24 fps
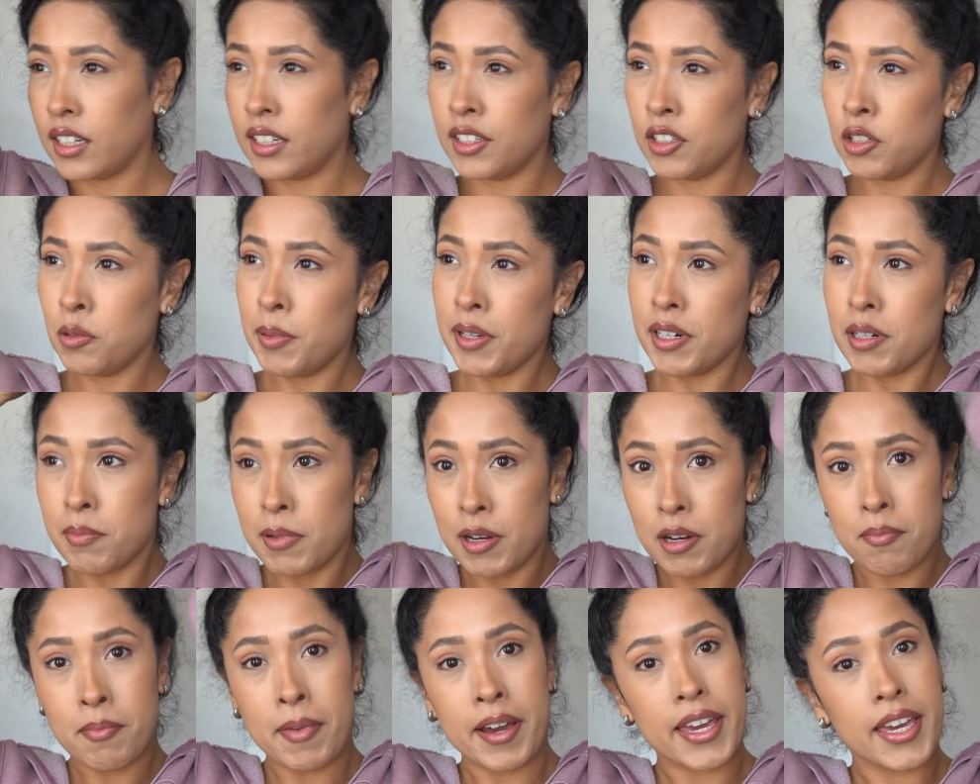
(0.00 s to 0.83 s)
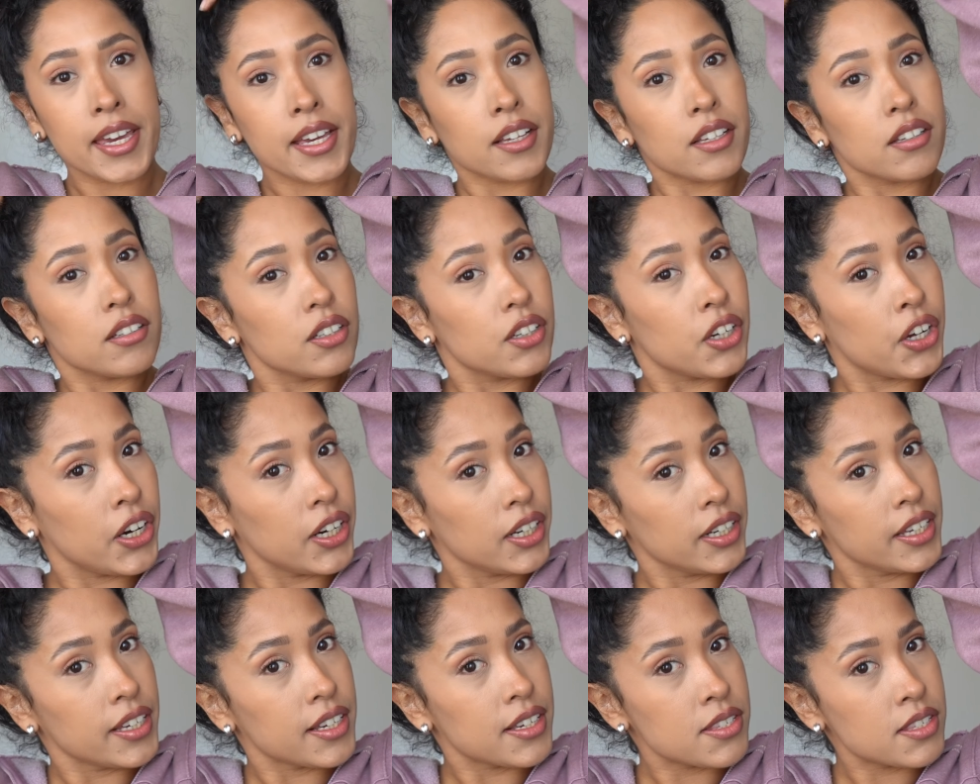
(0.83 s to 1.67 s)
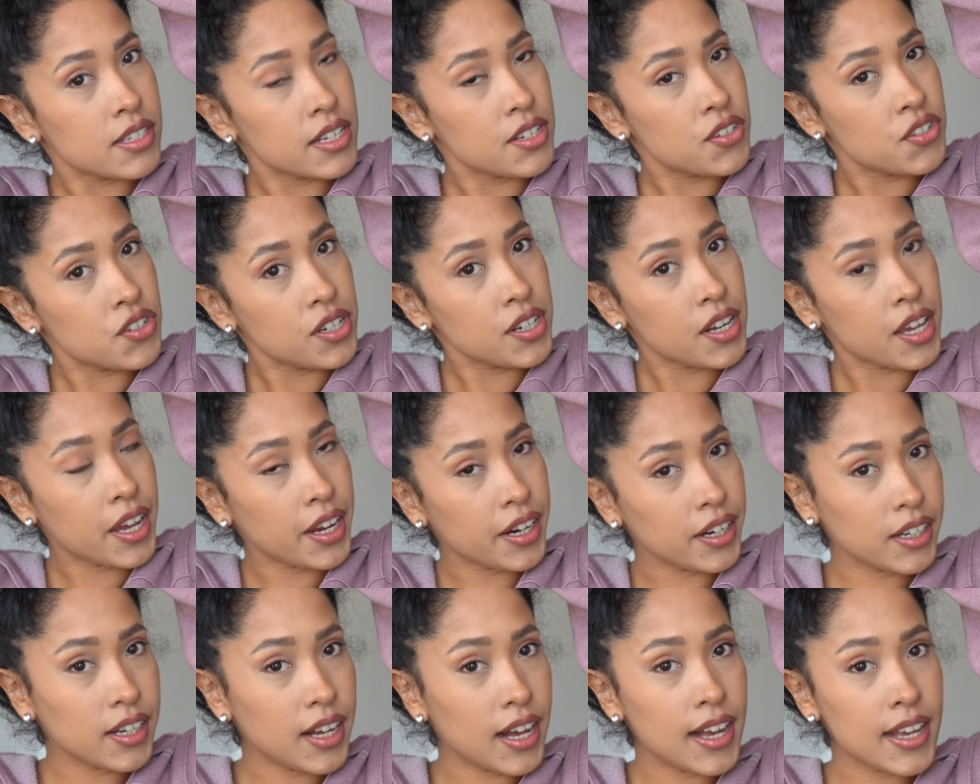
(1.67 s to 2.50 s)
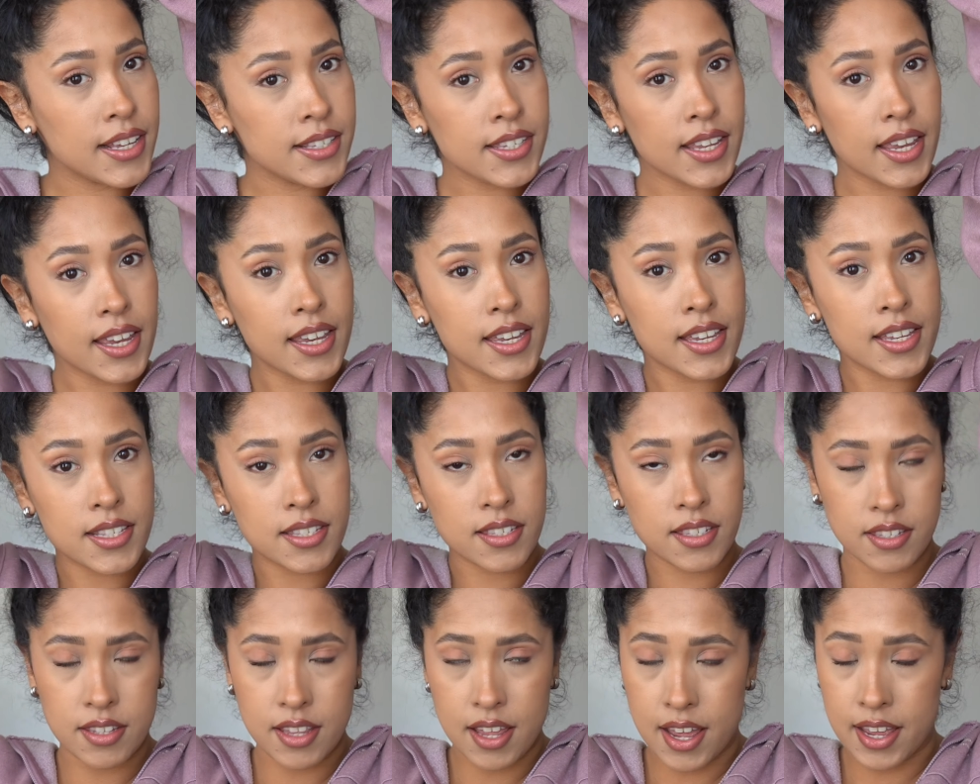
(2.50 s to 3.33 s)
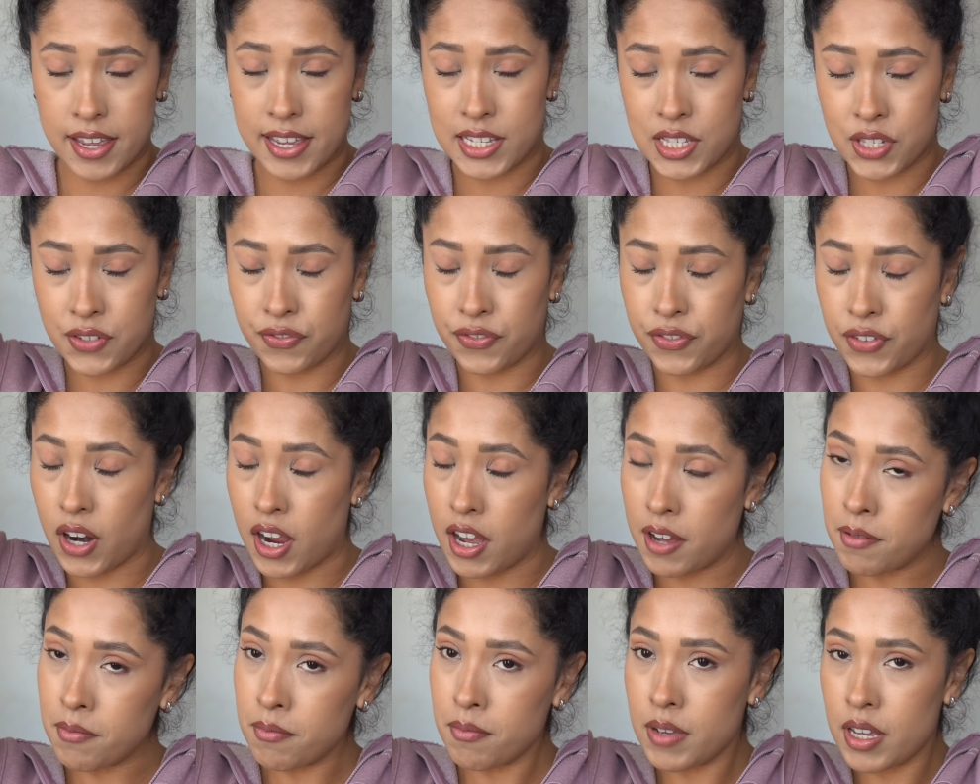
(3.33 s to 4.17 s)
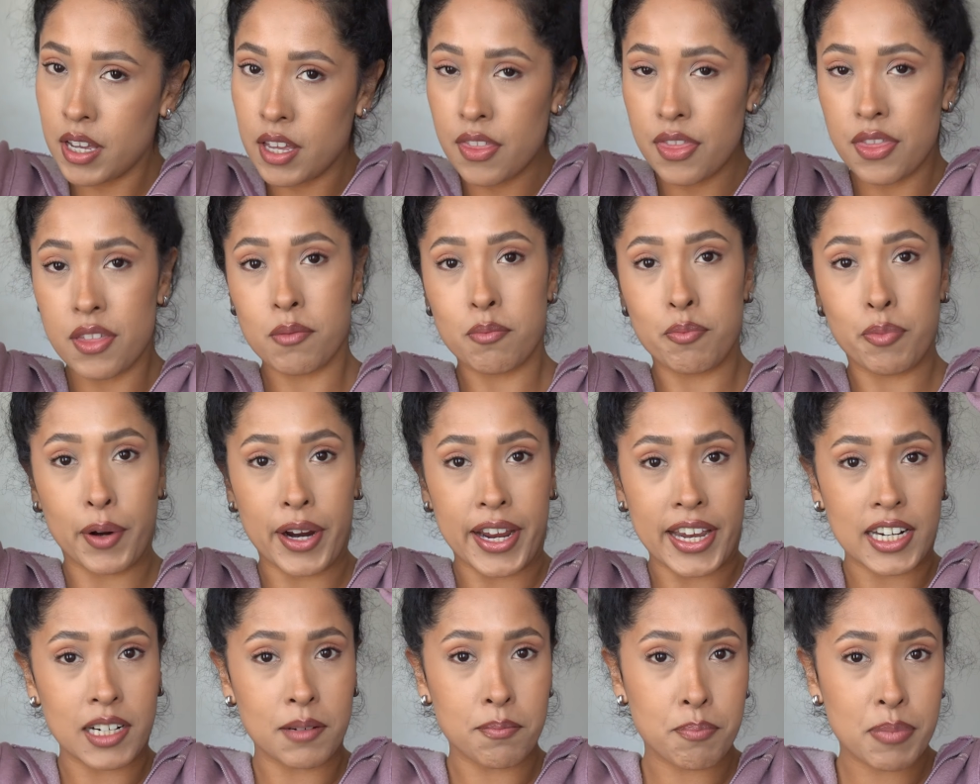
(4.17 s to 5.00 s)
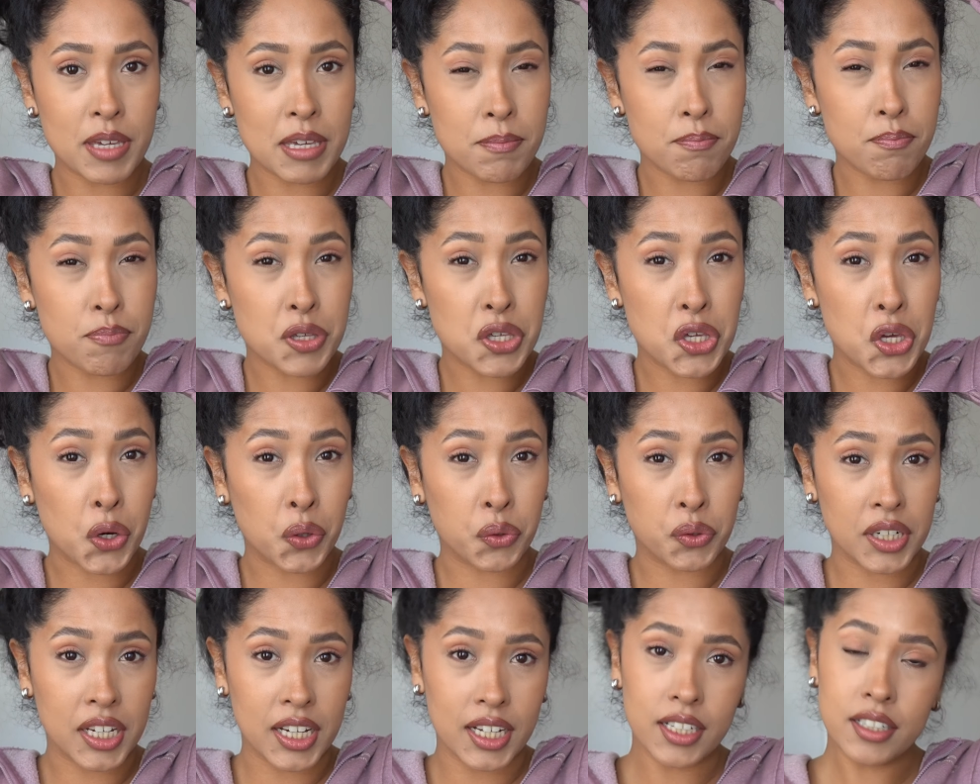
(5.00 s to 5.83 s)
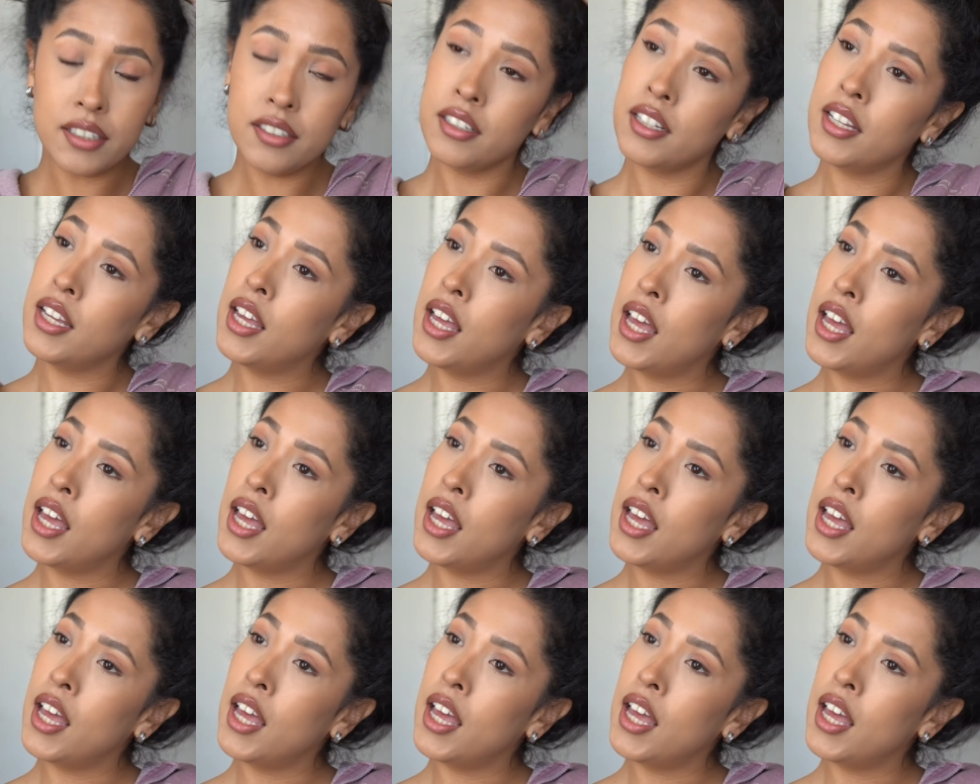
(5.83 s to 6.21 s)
little bit about my curly extension hair, guys. It's from the brand BEBIONA.